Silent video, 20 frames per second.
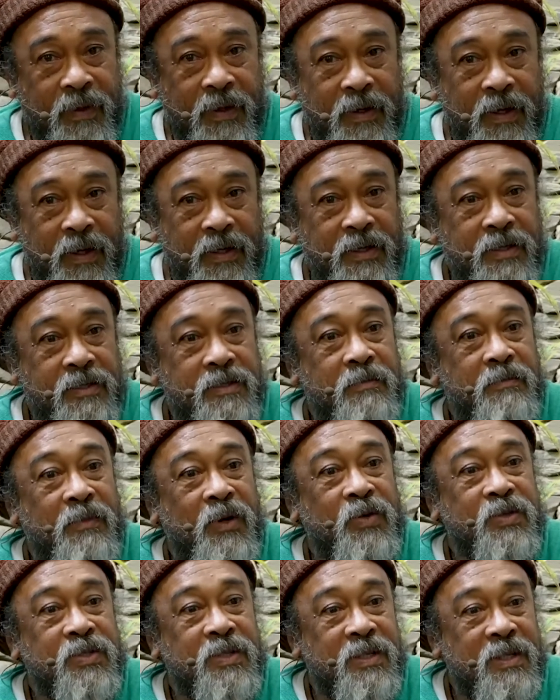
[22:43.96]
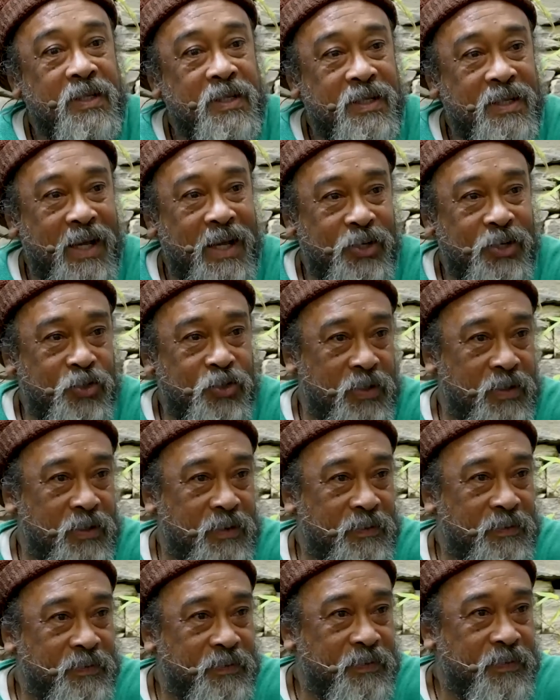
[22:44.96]
it is the most natural.
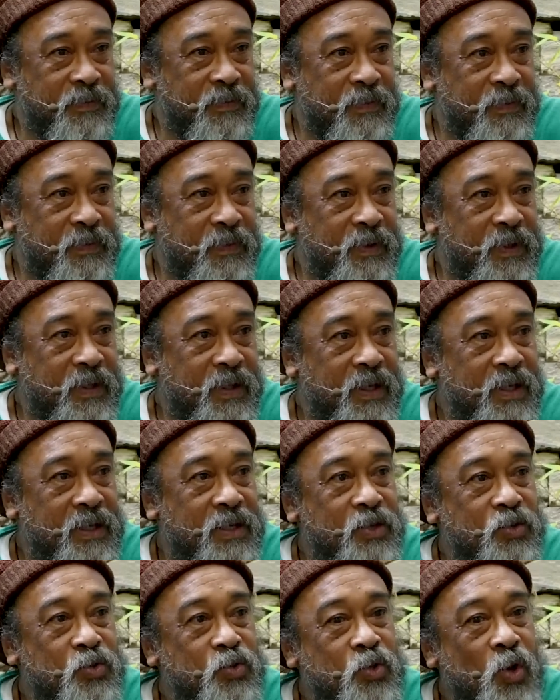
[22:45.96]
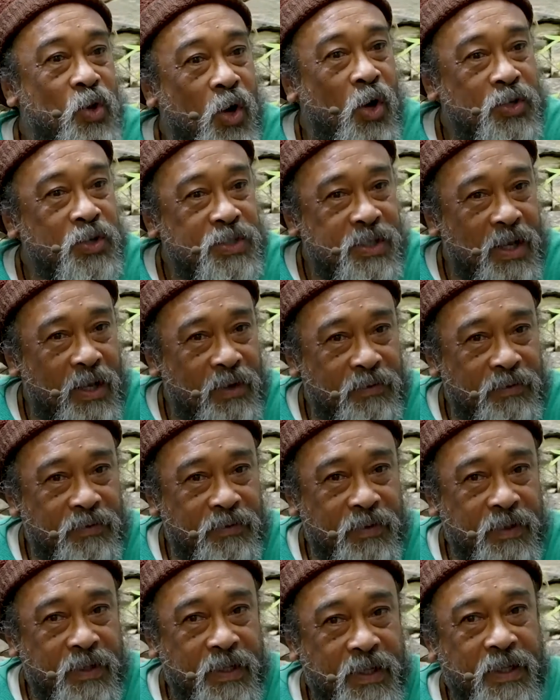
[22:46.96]
It is
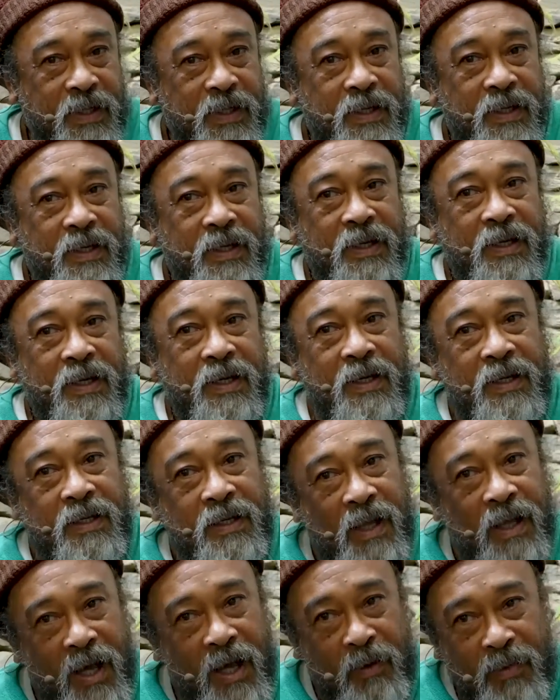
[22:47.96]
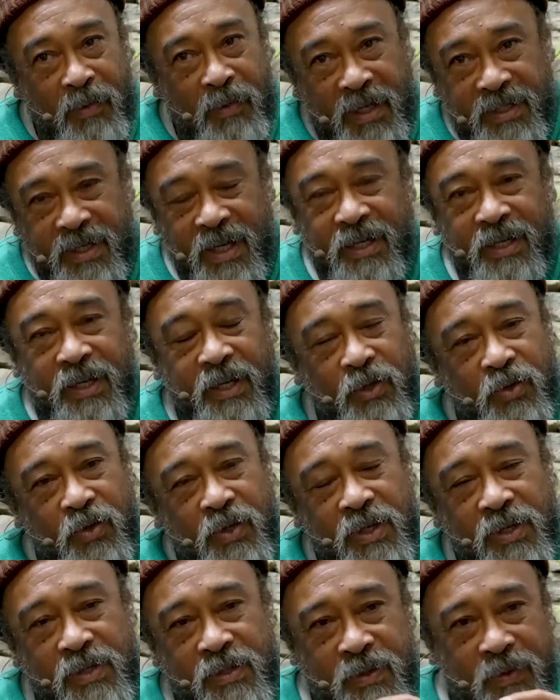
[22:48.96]
yourself. I'm attending to
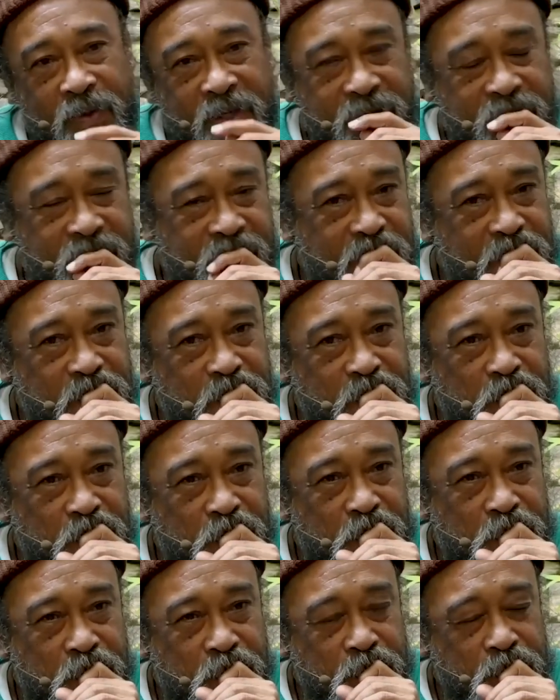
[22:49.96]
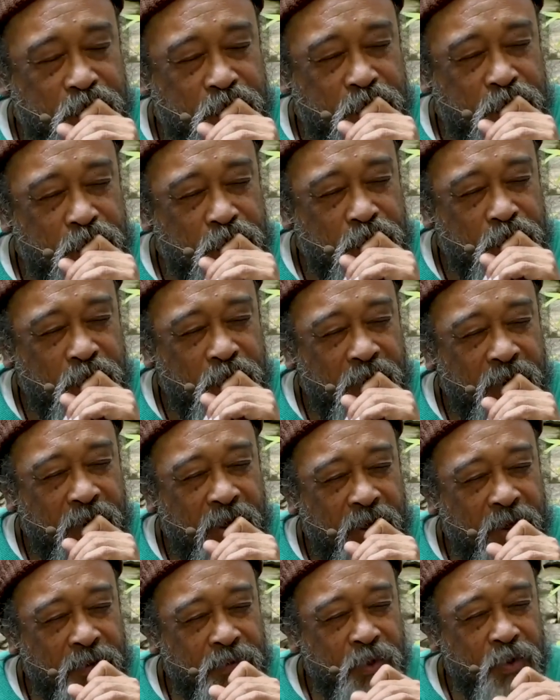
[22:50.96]
this question.
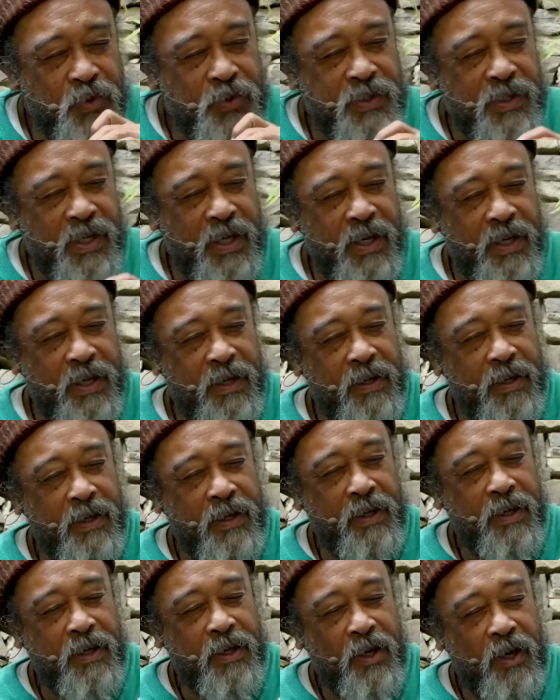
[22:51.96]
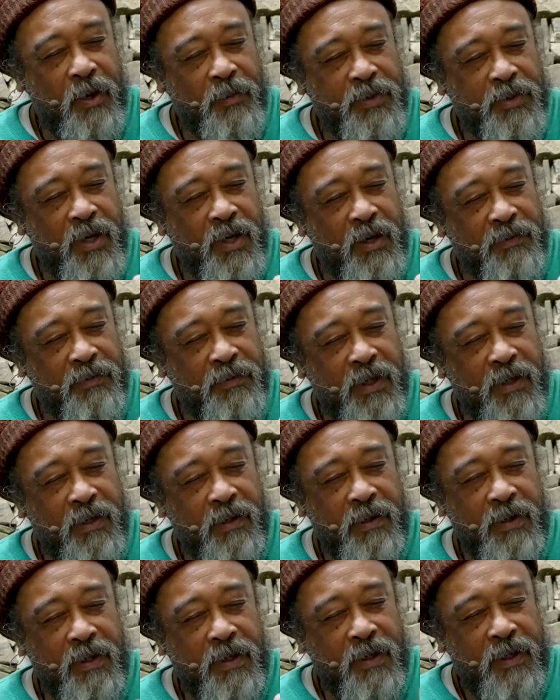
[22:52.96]
If you stay observing
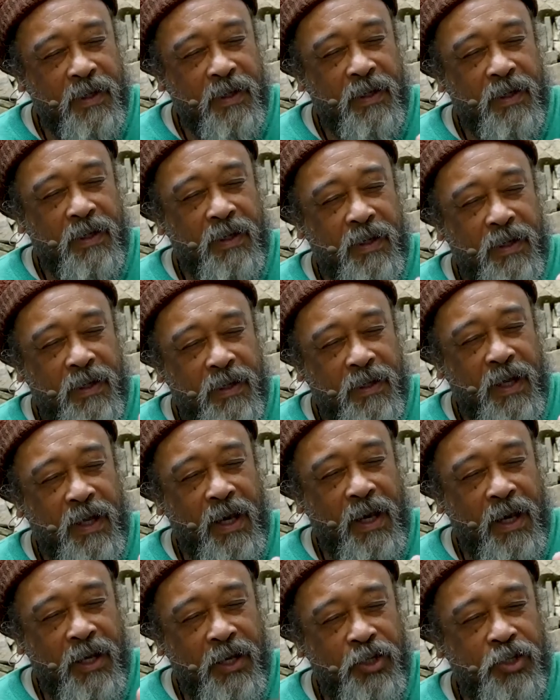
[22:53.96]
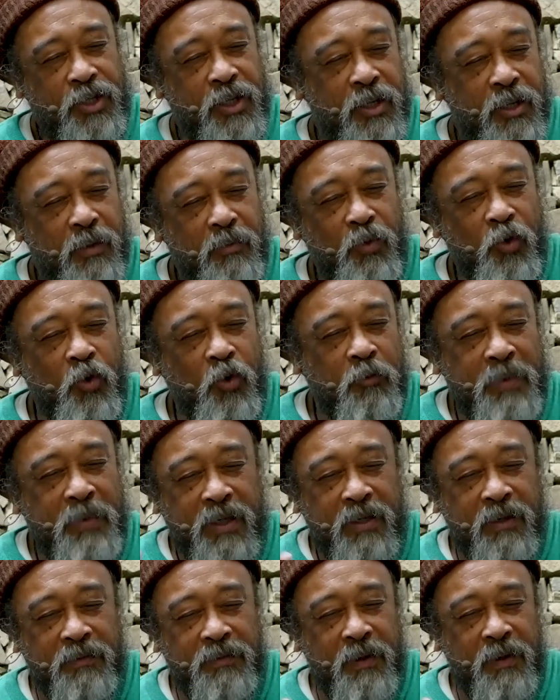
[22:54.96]
the energy, the
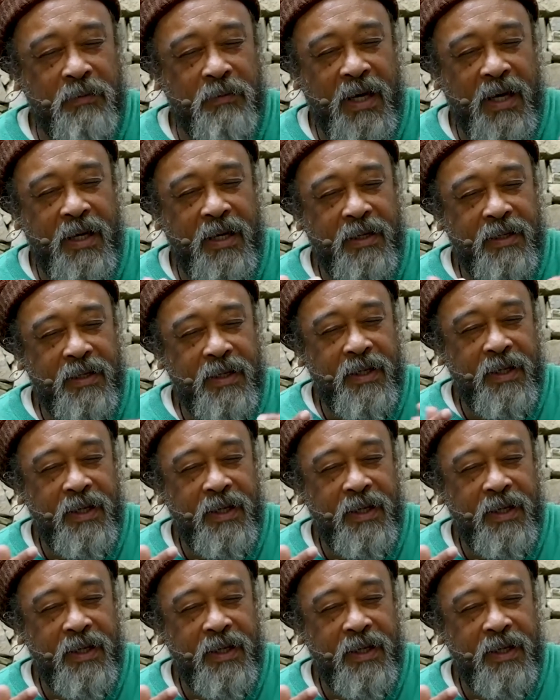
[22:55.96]
movement of the mind,